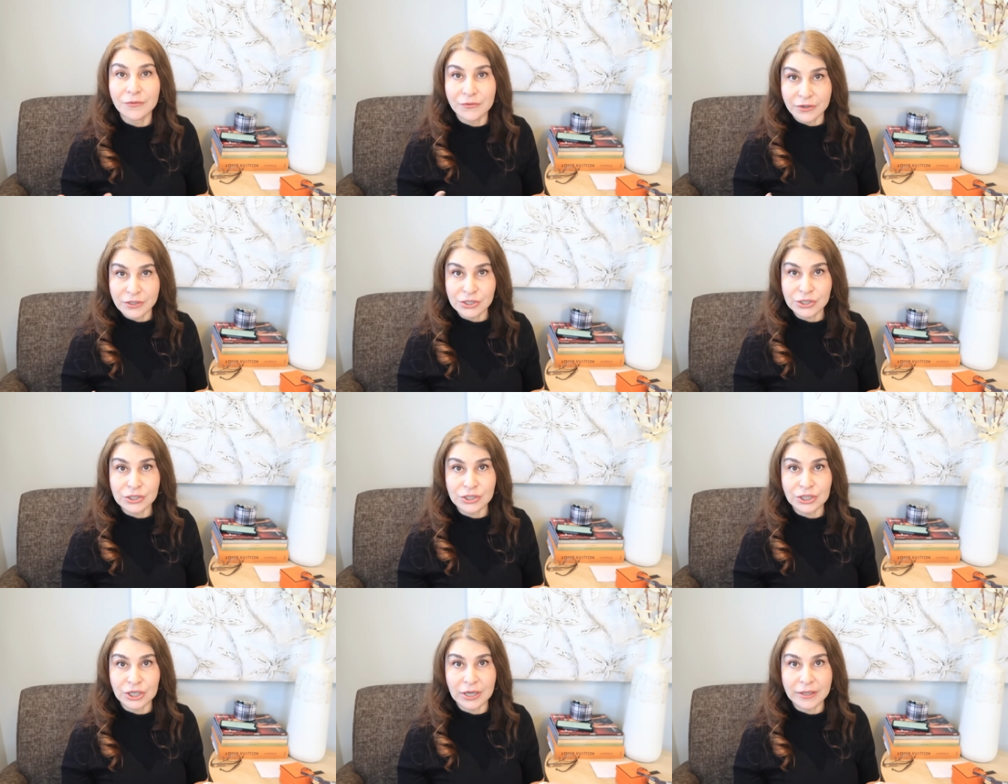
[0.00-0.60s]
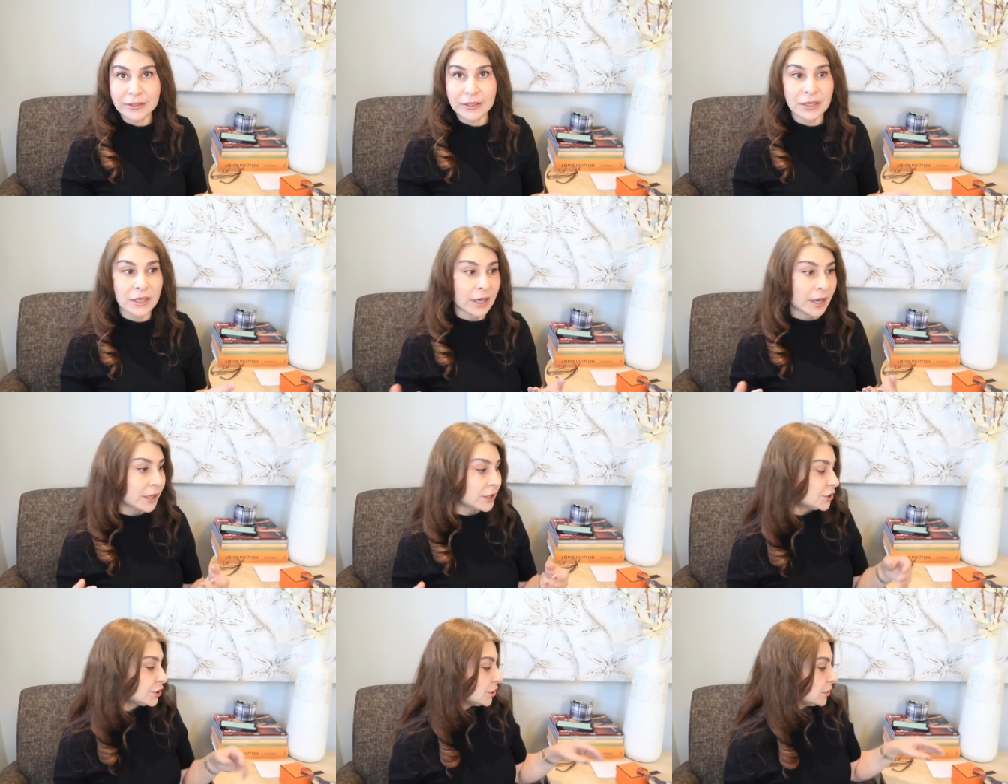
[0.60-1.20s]
Fashion Junkie,
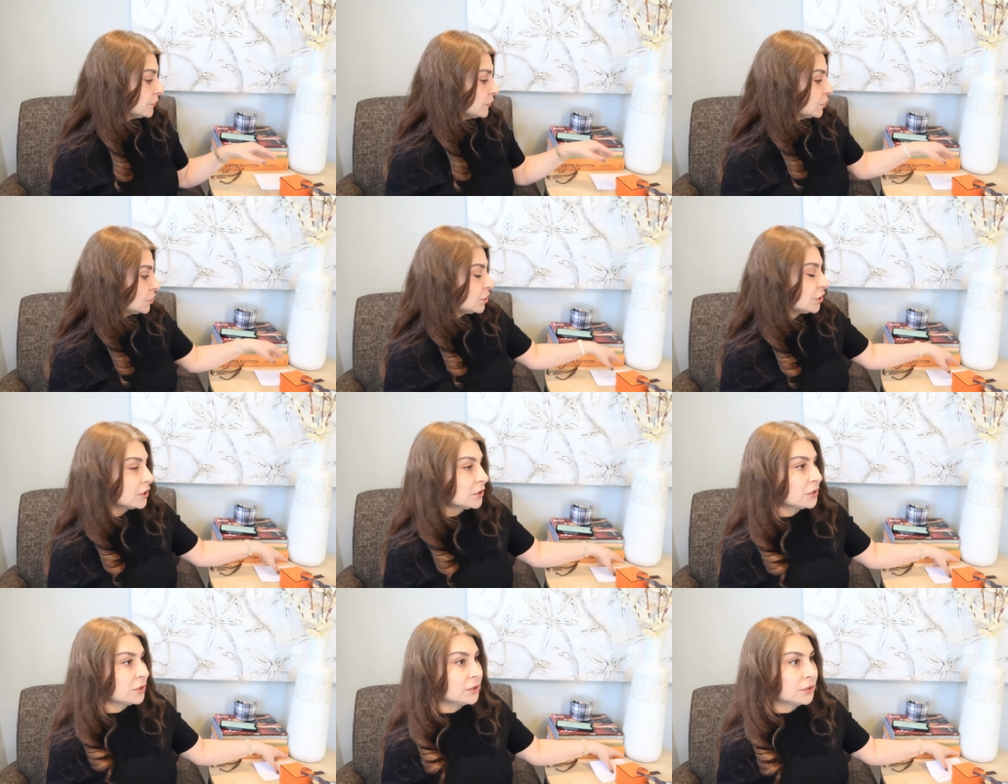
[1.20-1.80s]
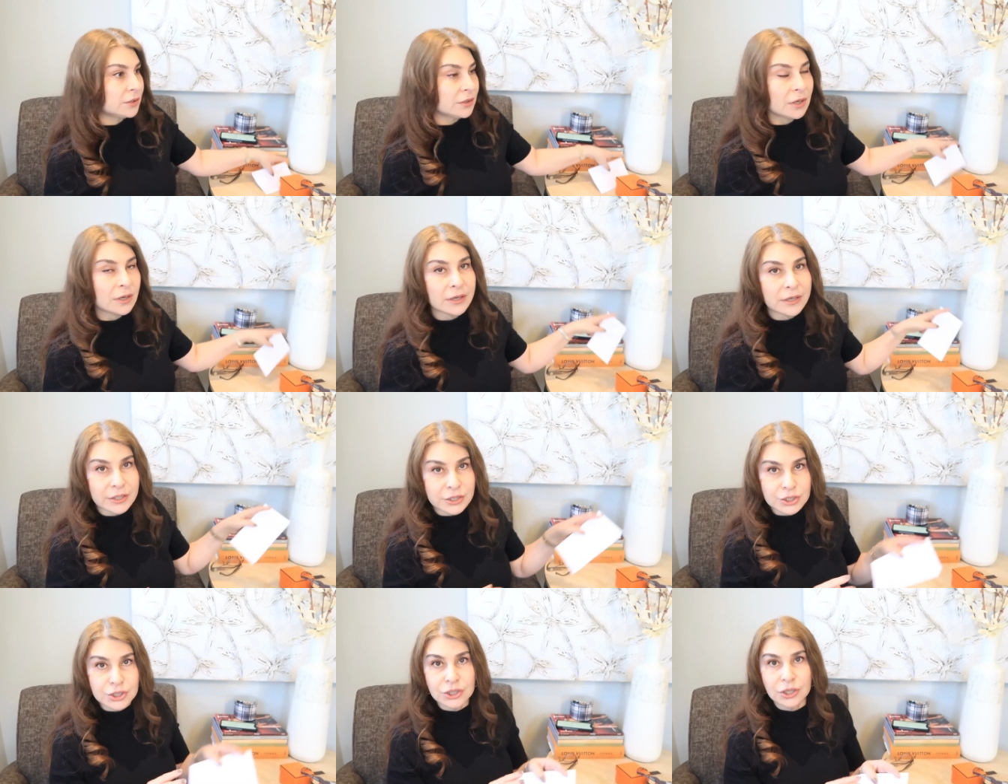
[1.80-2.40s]
and she was just
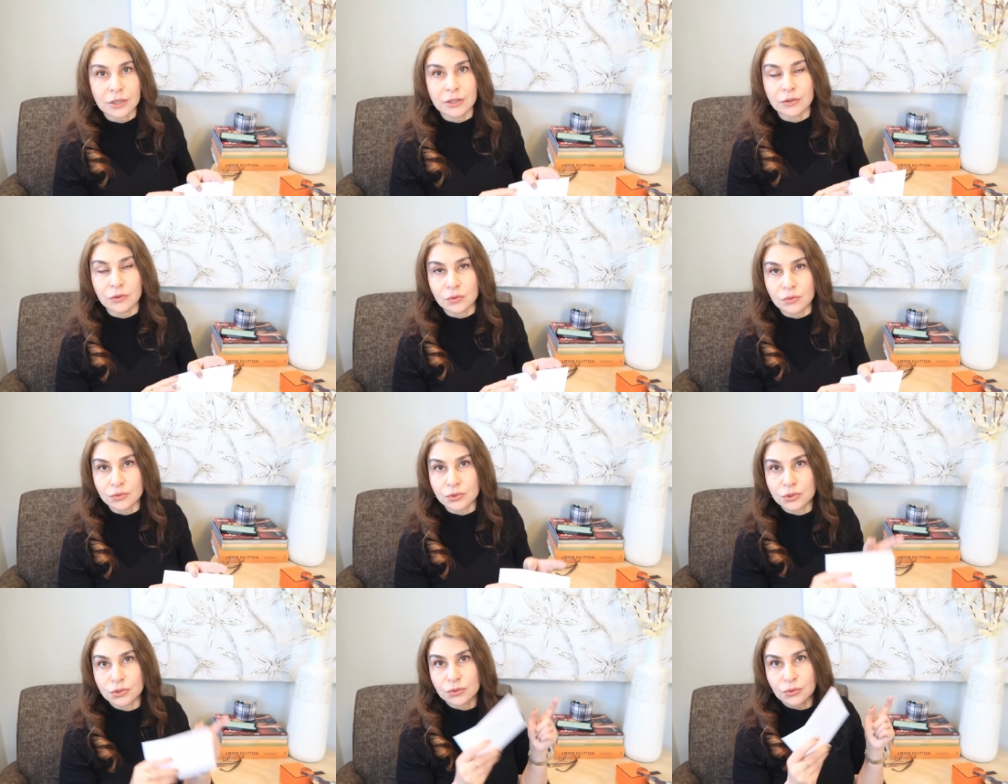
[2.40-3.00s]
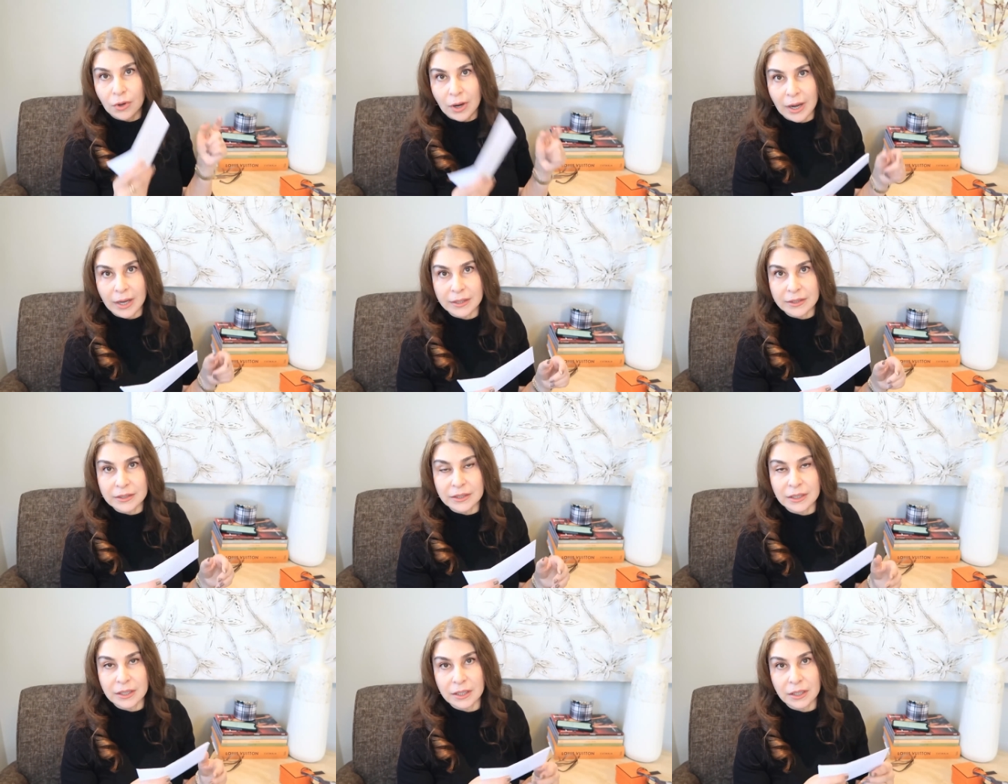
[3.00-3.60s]
literally also
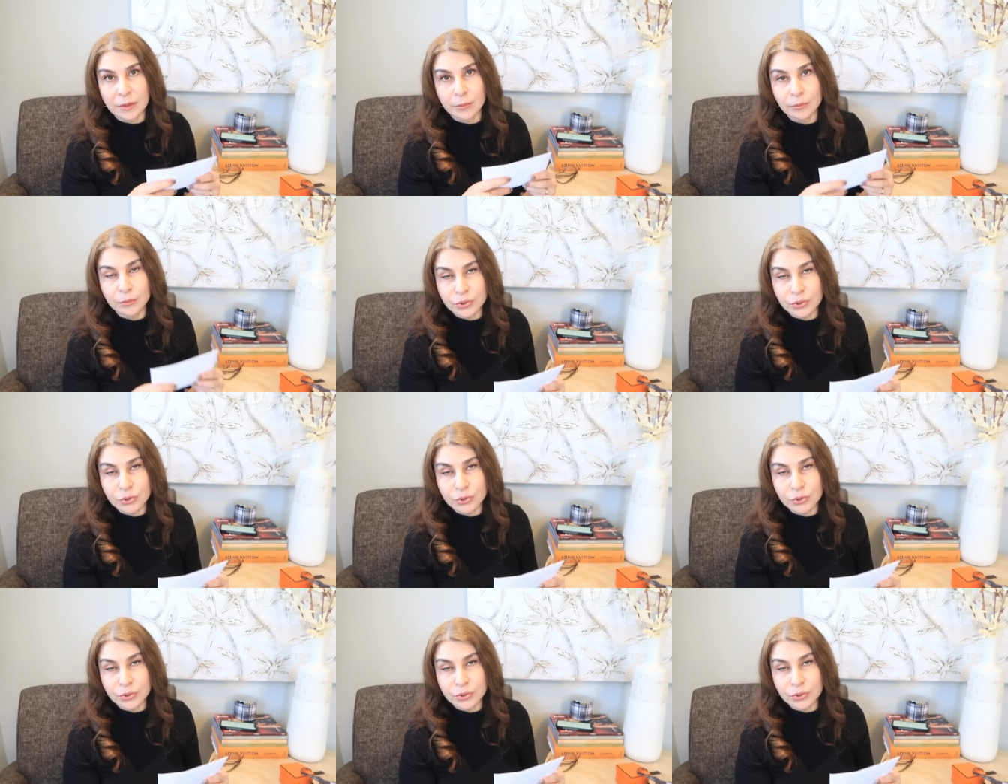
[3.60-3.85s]
at the